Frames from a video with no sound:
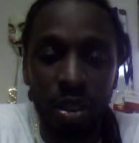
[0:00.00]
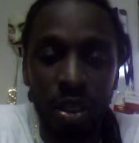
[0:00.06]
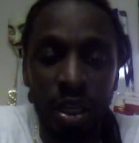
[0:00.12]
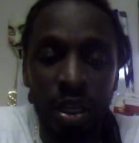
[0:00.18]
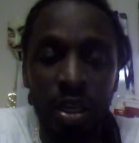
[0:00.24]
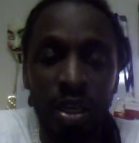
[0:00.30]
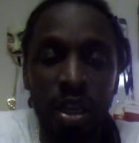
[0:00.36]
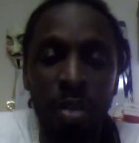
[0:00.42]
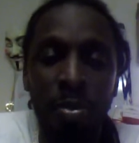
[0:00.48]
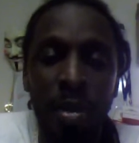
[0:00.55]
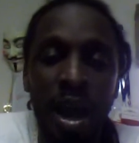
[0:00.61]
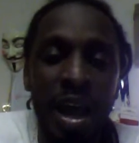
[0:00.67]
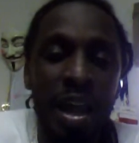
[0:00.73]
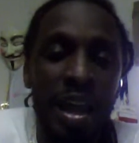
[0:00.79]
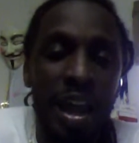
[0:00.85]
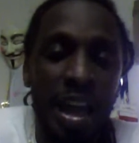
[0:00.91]
Their, their
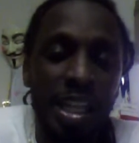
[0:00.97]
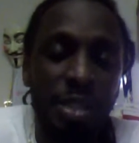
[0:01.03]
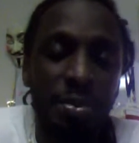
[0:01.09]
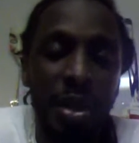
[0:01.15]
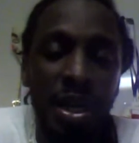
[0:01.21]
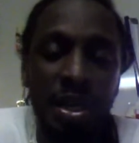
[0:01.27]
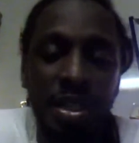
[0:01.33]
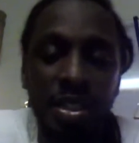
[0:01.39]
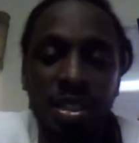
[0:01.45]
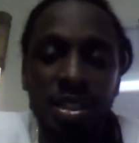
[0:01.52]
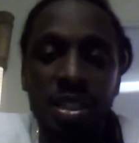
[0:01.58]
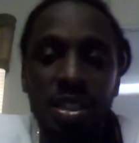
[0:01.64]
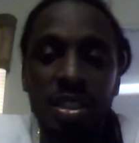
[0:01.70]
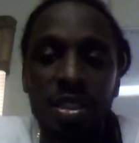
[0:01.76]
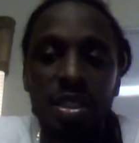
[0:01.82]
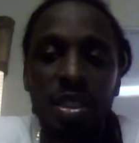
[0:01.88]
mind aspect is
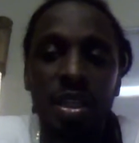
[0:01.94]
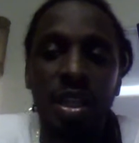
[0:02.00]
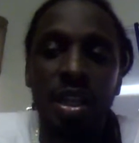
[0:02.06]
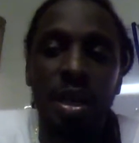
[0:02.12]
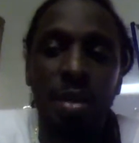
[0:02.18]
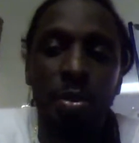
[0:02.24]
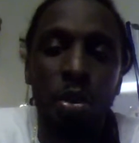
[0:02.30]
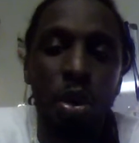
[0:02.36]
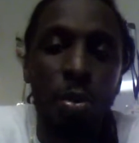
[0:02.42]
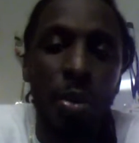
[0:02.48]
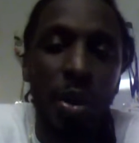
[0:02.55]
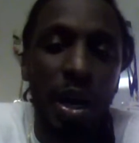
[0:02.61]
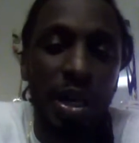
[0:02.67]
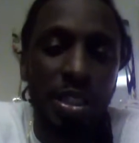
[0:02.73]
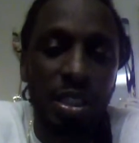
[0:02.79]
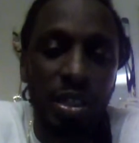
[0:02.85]
just in a more
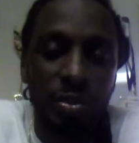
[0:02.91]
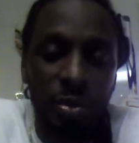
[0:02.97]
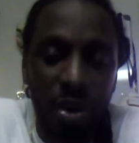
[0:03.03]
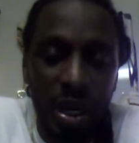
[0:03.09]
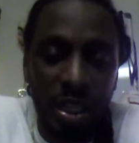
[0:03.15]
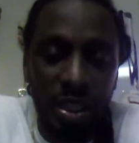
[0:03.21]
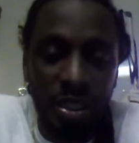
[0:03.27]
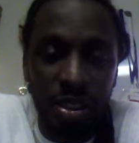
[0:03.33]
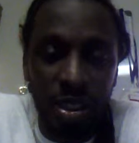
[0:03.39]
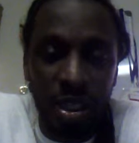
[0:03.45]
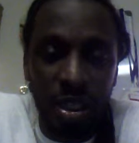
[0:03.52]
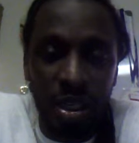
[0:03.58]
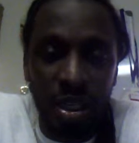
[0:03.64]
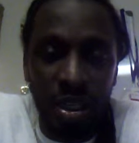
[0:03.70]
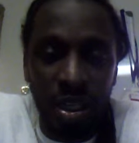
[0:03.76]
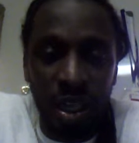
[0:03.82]
positive place,
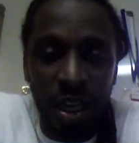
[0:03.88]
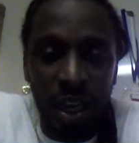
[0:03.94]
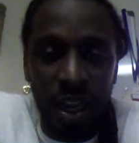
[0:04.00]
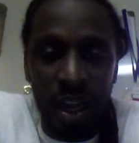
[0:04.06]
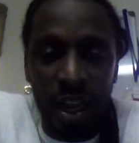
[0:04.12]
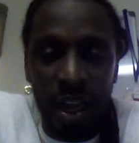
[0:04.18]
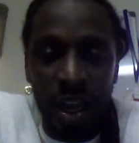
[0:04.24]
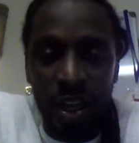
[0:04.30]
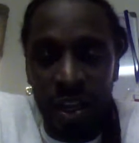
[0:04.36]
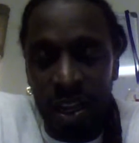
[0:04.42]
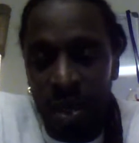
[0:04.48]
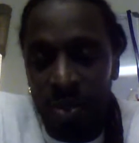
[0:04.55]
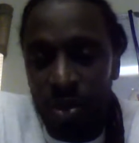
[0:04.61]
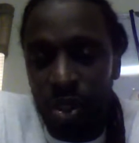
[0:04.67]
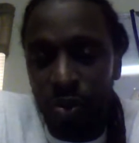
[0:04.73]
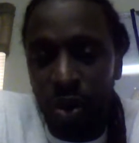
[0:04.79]
uh, and,
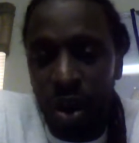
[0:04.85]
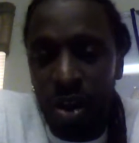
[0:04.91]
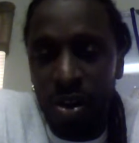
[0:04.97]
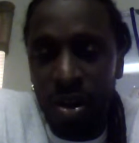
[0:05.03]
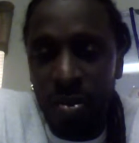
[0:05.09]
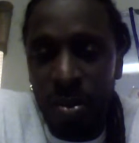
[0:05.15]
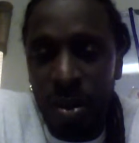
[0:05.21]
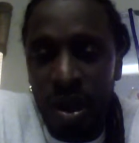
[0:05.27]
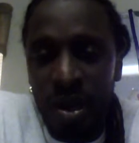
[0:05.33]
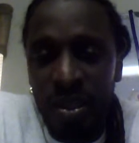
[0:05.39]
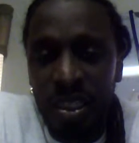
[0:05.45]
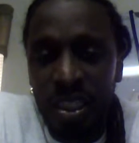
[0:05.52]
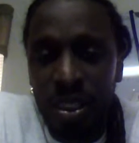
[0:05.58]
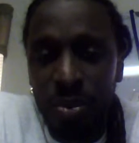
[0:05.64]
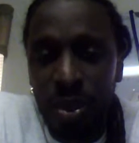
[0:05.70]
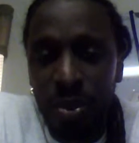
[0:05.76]
and I'm surrounded by
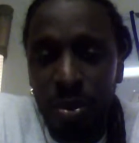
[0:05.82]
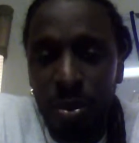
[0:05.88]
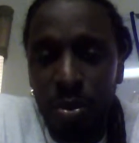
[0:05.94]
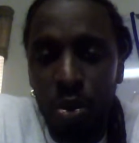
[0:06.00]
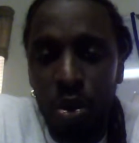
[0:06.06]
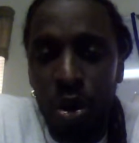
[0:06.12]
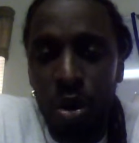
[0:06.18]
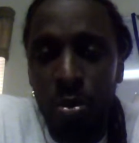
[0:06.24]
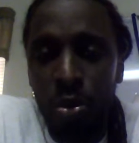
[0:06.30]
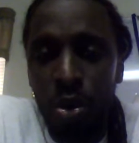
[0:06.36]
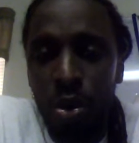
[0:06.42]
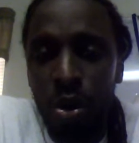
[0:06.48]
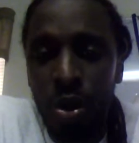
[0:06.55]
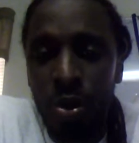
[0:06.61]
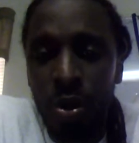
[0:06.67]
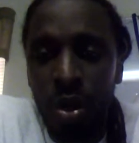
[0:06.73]
these people more and
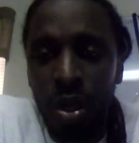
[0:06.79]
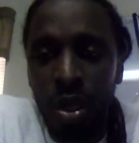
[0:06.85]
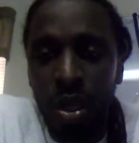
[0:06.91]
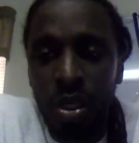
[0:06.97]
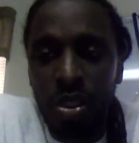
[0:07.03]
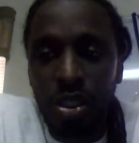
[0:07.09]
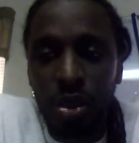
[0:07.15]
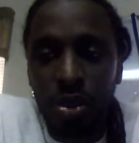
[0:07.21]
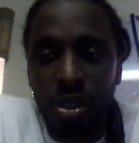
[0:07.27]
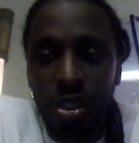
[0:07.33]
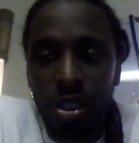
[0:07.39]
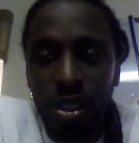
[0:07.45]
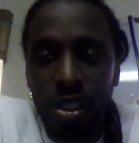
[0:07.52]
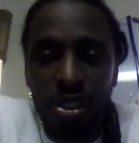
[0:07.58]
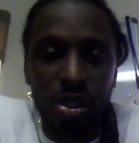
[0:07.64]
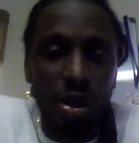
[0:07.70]
more, so
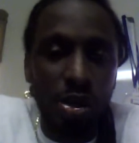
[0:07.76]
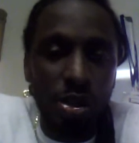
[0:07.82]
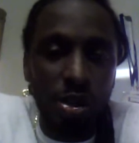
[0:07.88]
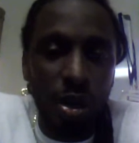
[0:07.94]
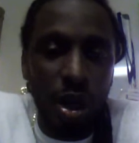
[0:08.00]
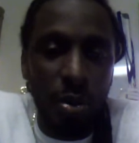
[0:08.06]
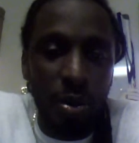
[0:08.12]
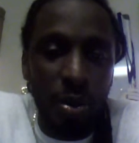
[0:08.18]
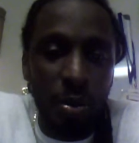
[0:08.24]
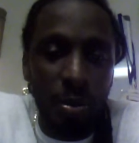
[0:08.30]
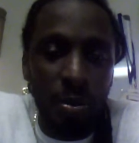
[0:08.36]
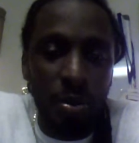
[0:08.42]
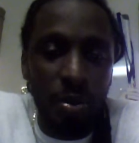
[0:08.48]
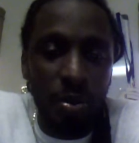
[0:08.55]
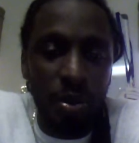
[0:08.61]
it's it's also helping,